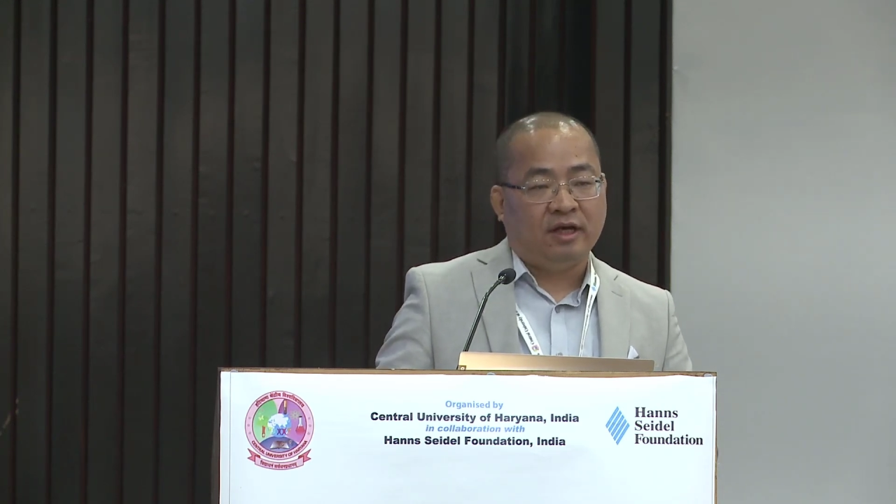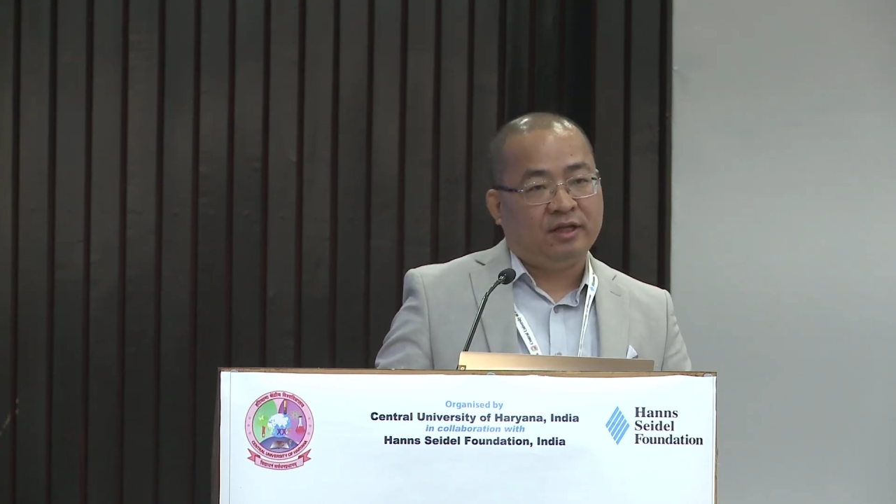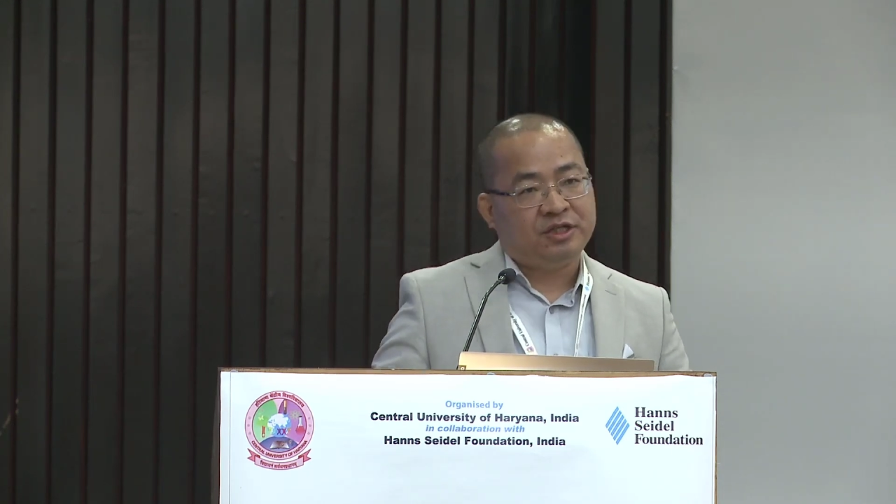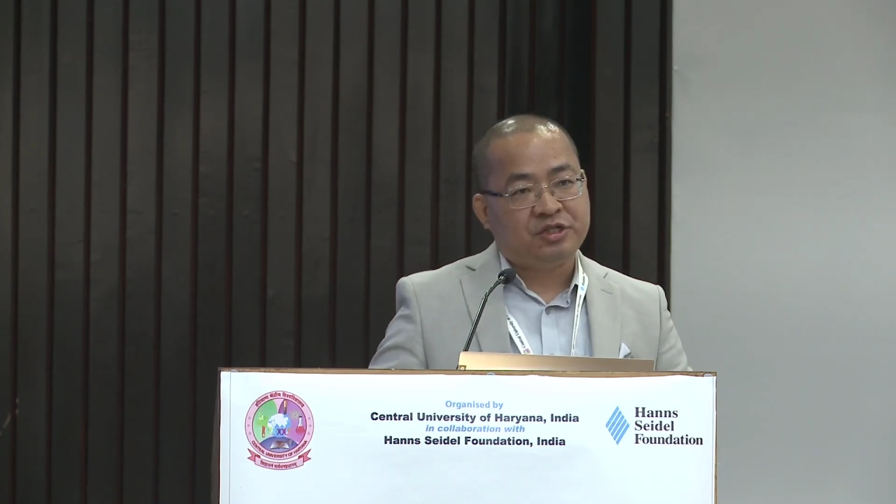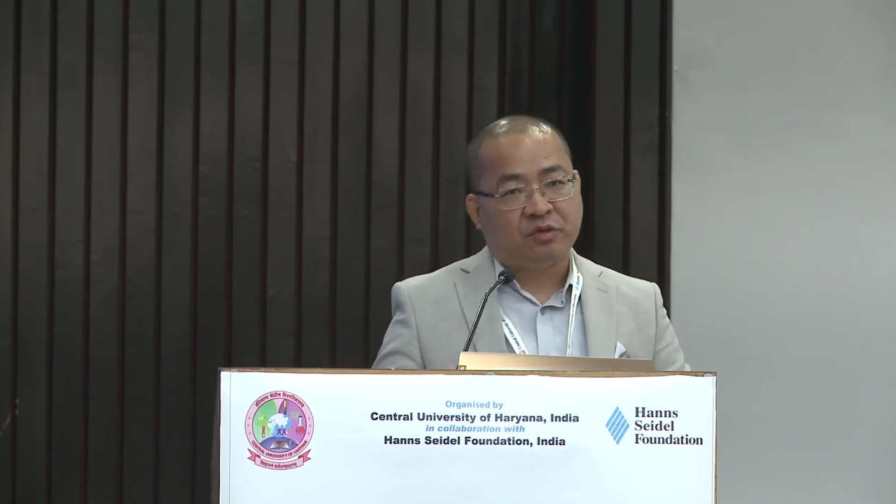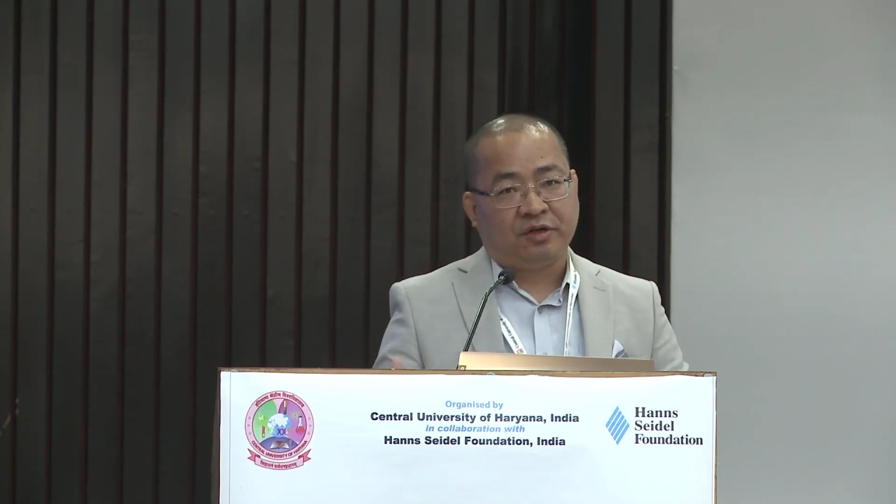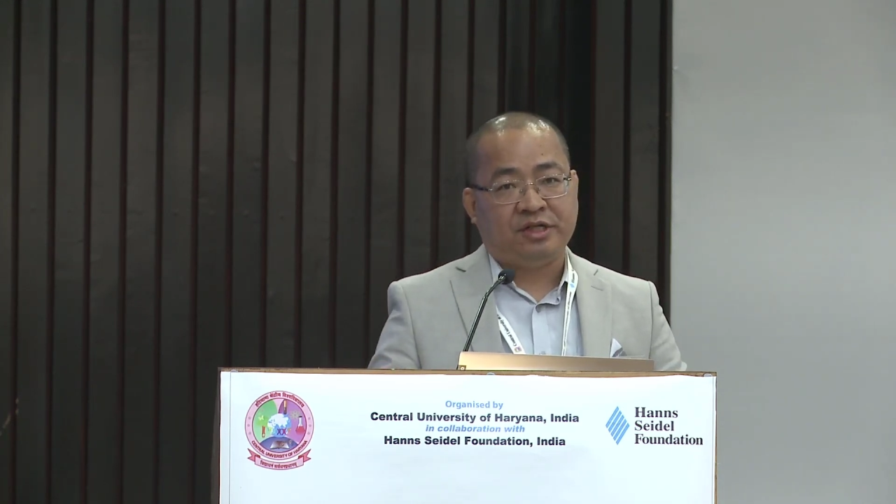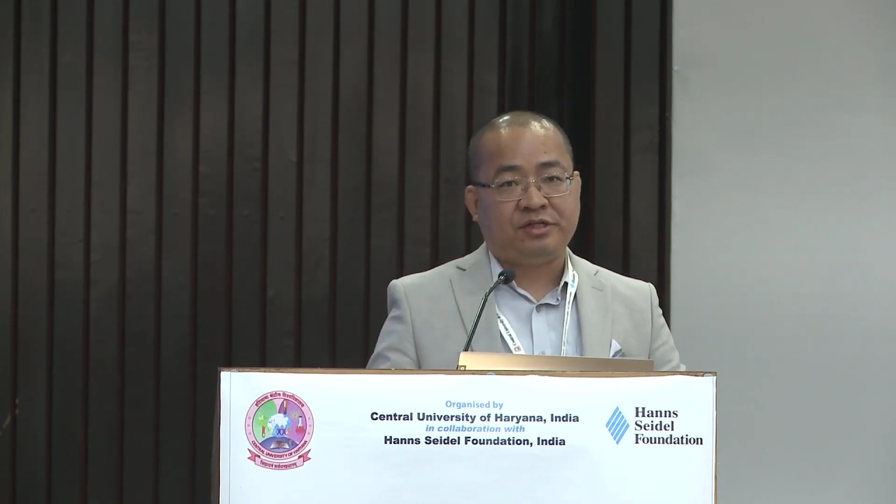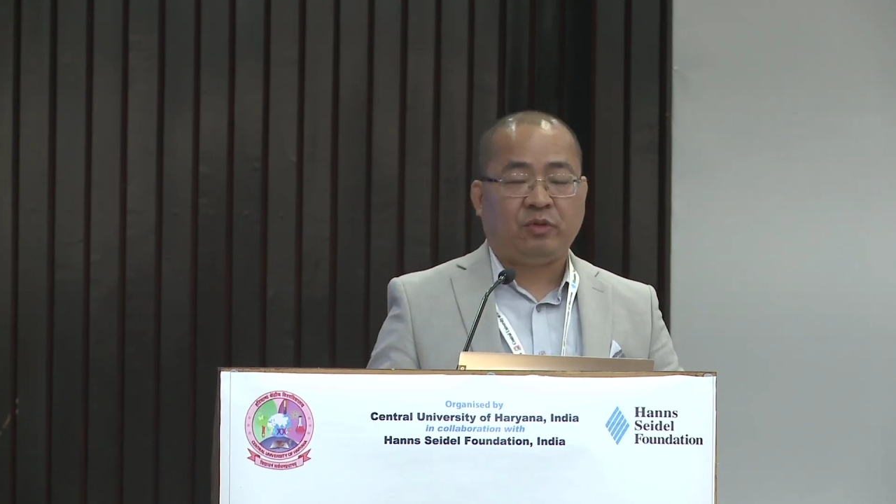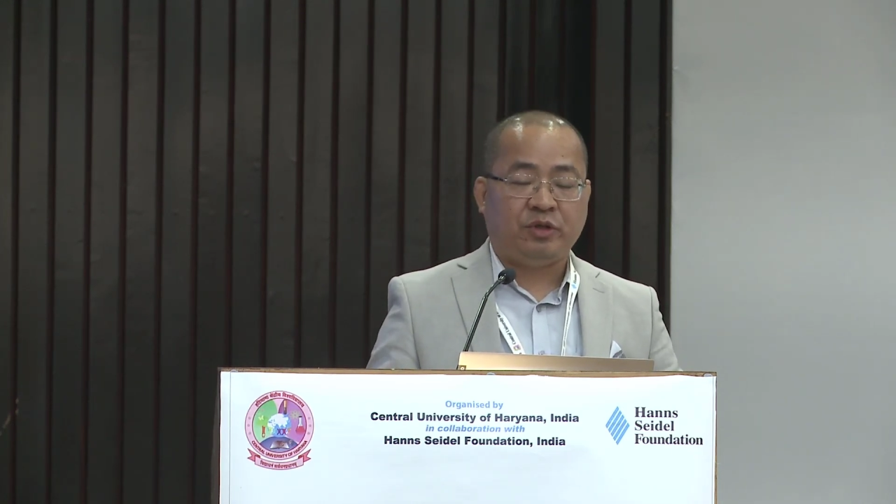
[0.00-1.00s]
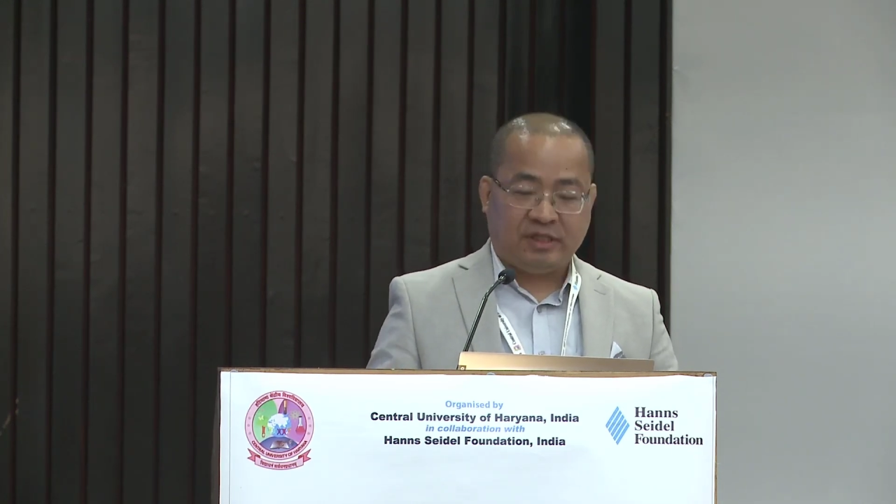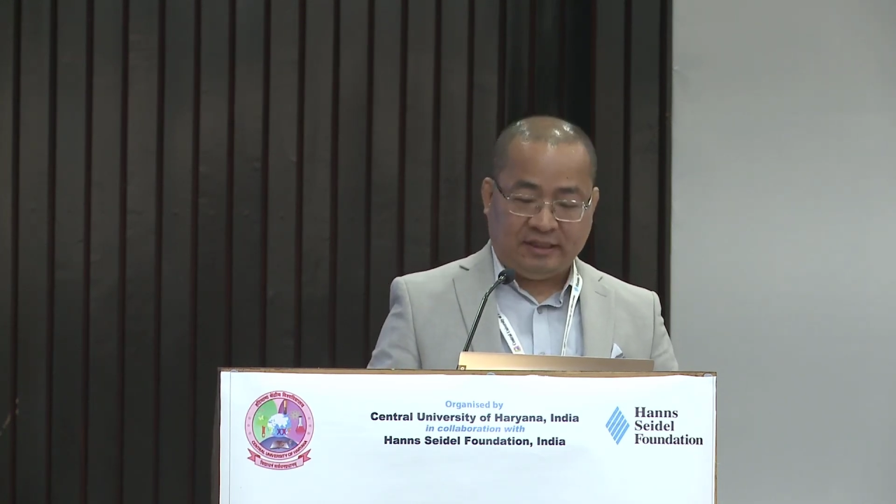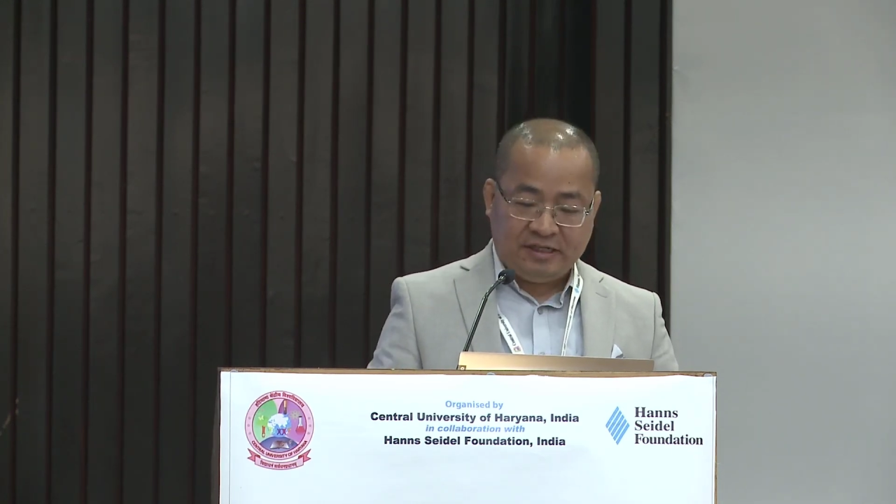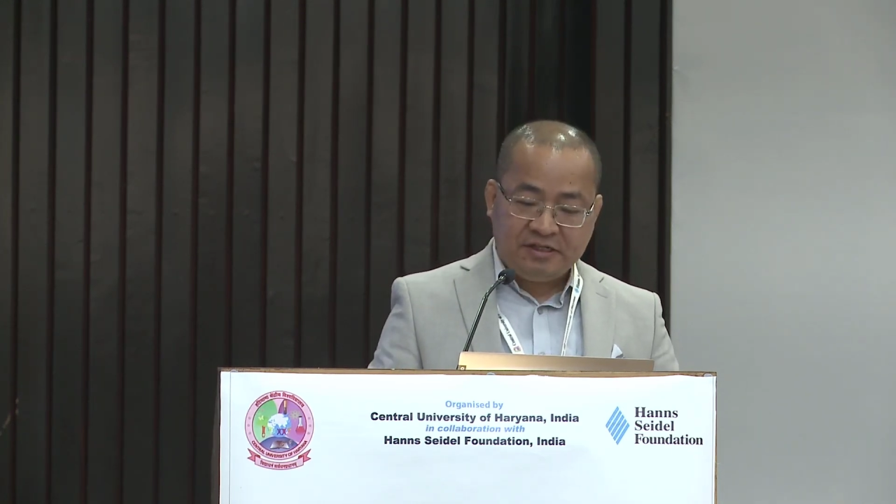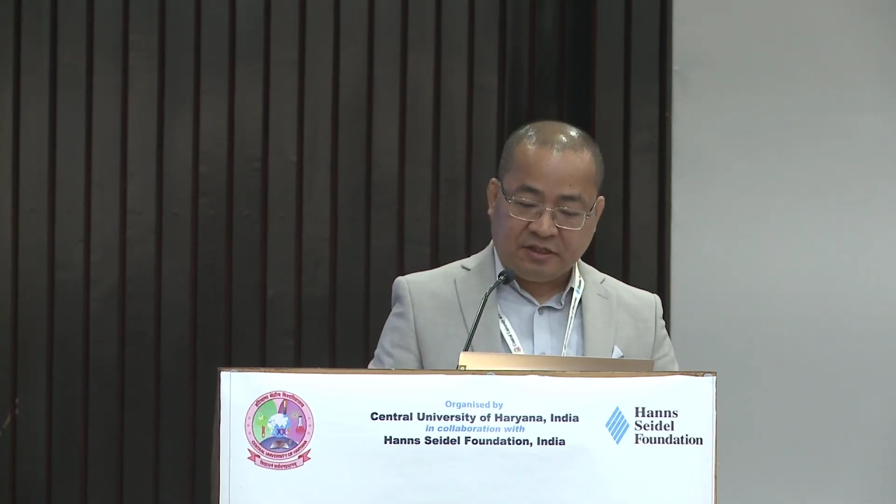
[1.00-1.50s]
histories which are
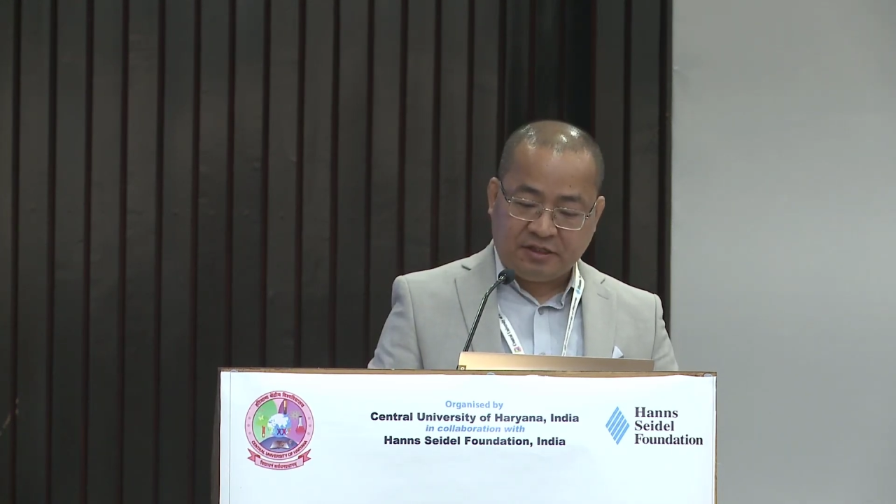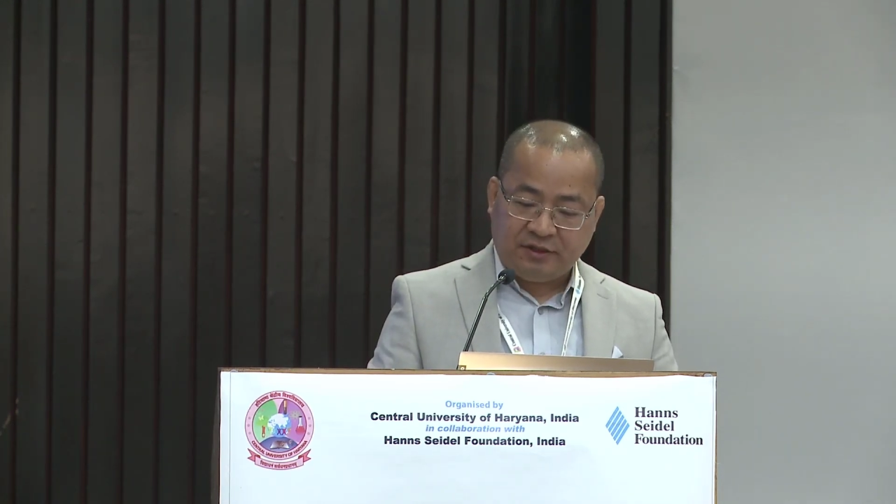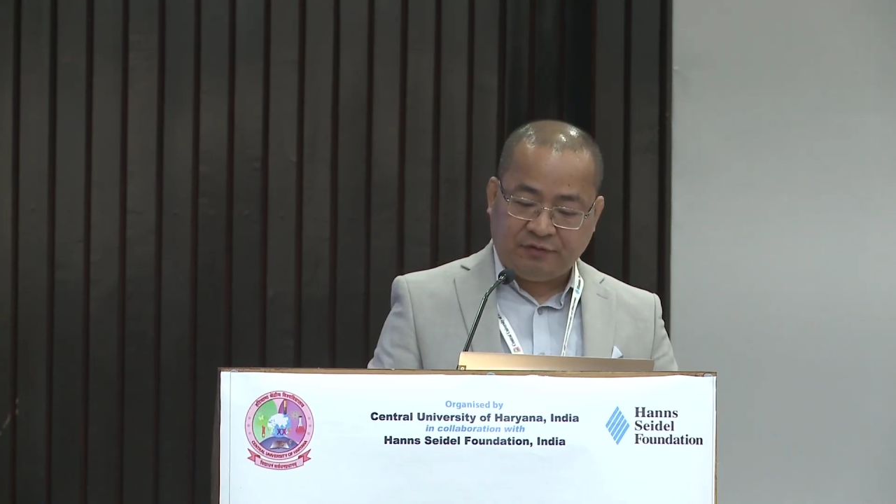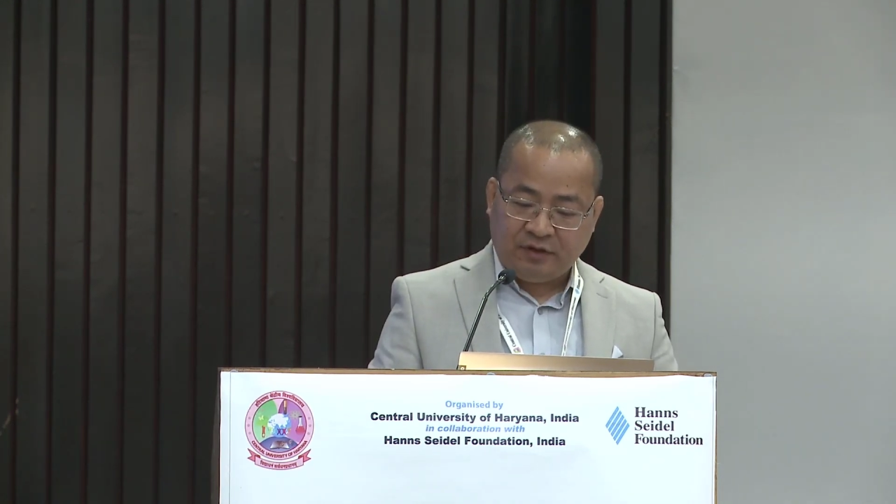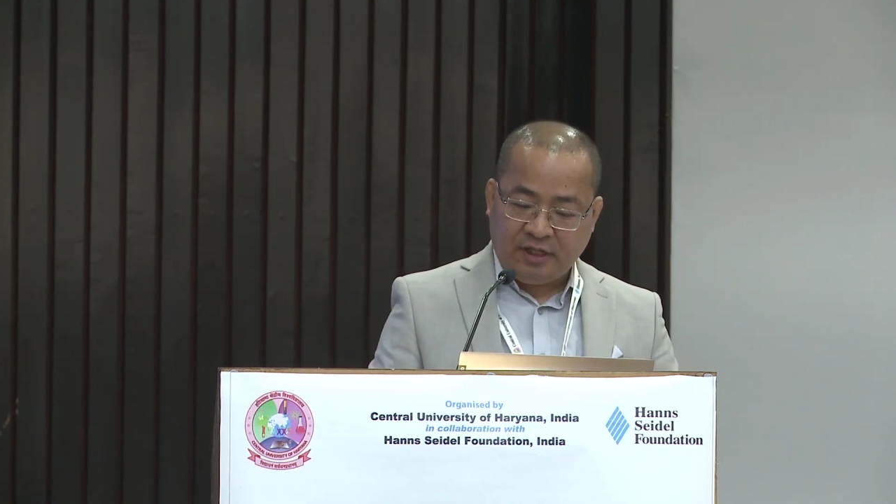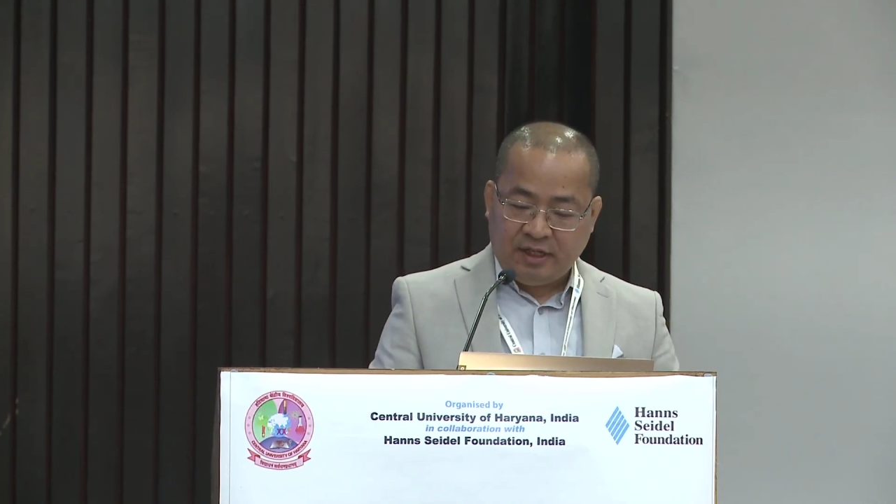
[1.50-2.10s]
distinctive,